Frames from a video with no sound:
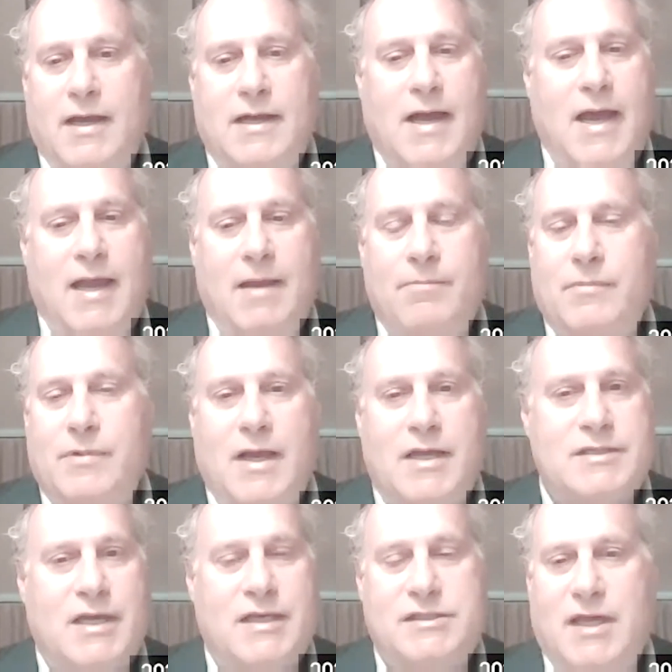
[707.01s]
I am, as
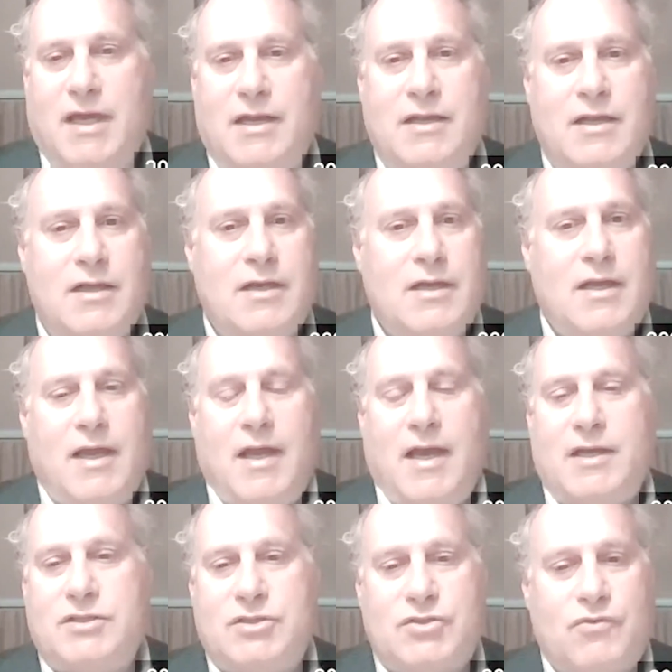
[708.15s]
I said,
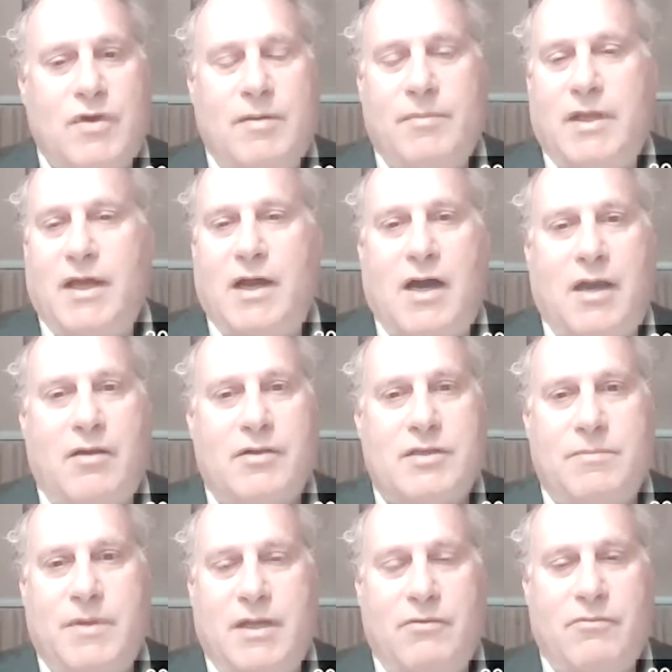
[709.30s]
extremely honored to
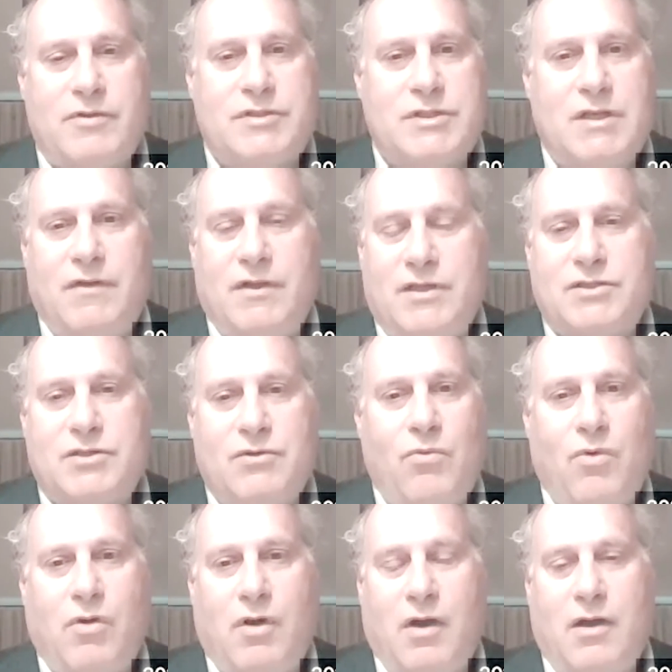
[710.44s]
be receiving this
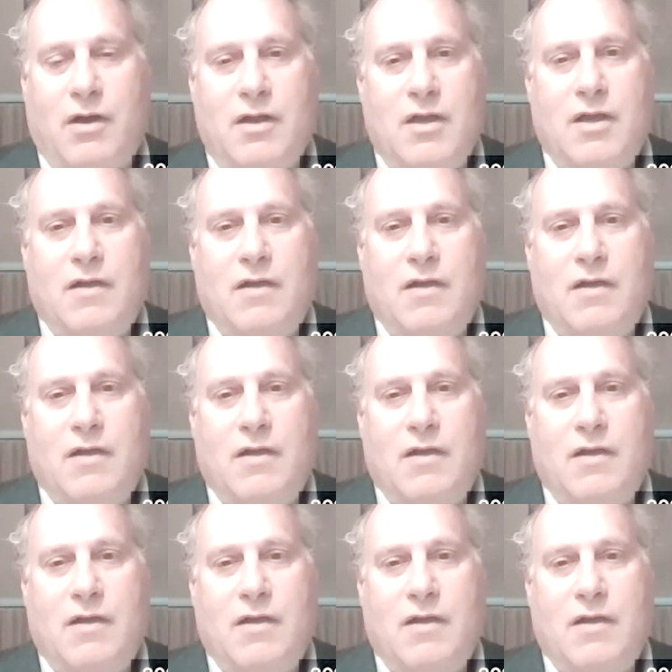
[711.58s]
award